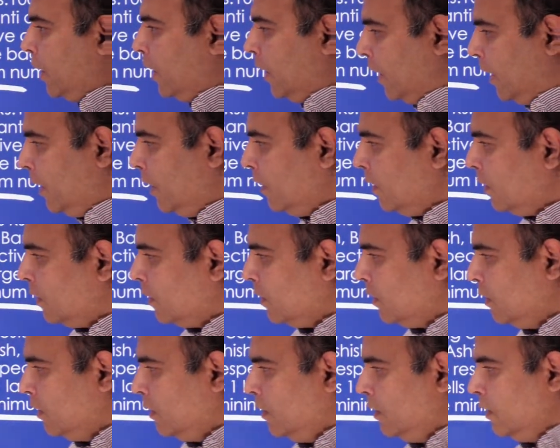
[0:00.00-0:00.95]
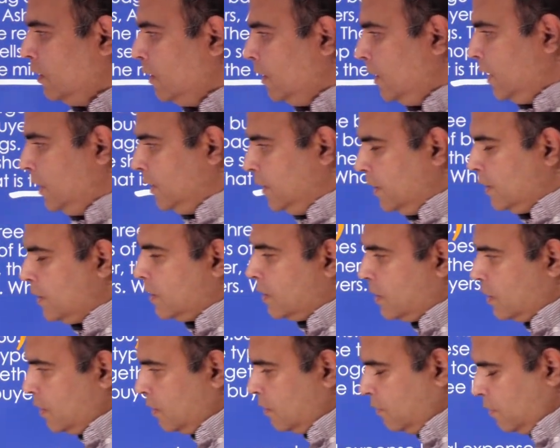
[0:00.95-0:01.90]
at the end. In
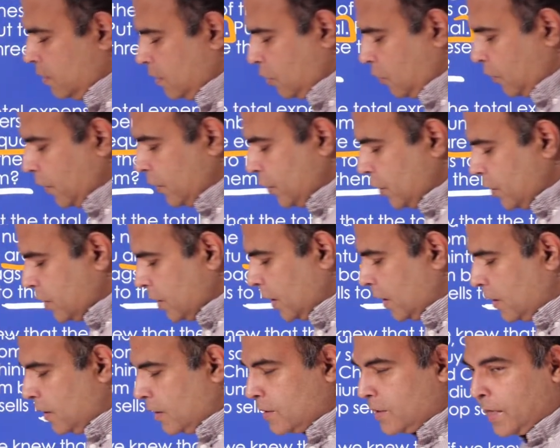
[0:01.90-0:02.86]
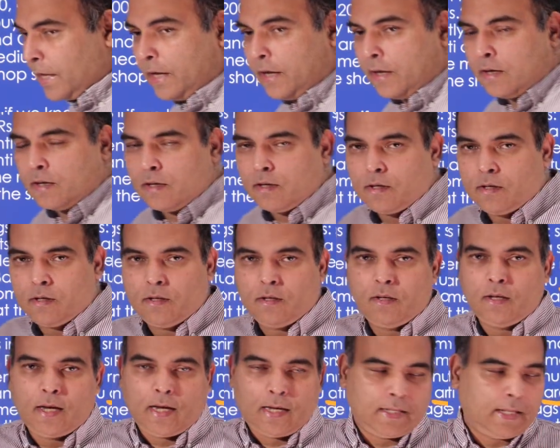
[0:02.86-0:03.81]
this, the question is saying,
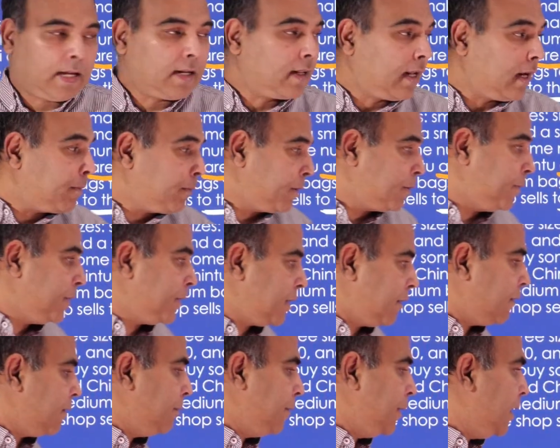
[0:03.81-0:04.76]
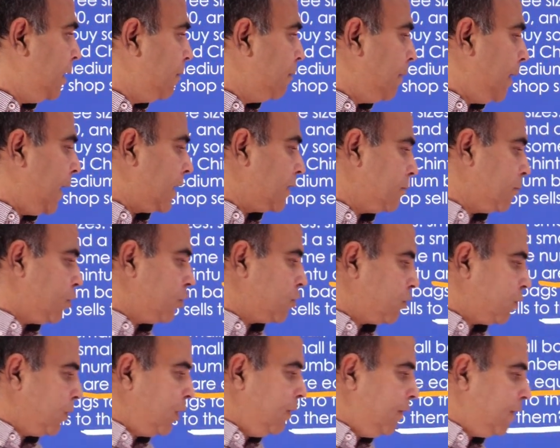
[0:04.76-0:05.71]
and that must be 7 medium bags,
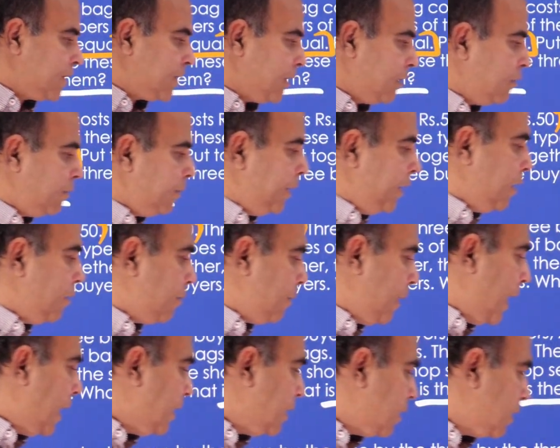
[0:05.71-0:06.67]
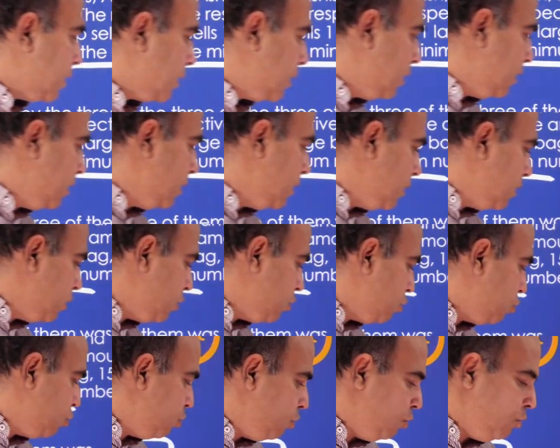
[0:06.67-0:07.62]
because only with 7 medium bags
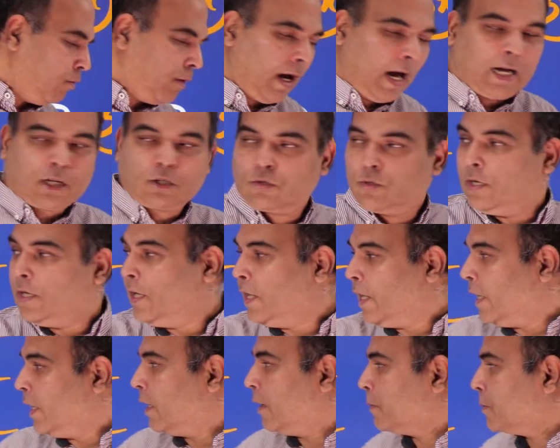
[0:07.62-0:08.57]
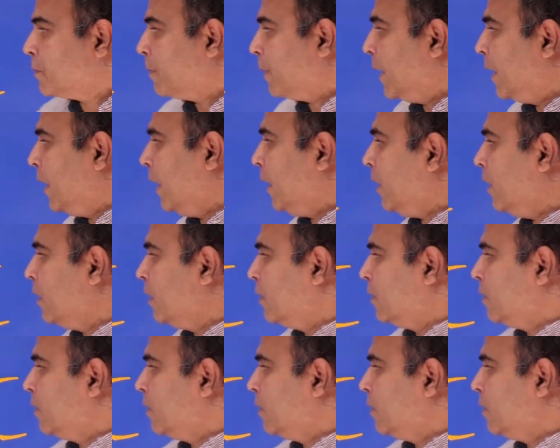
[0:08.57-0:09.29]
do you actually end up spending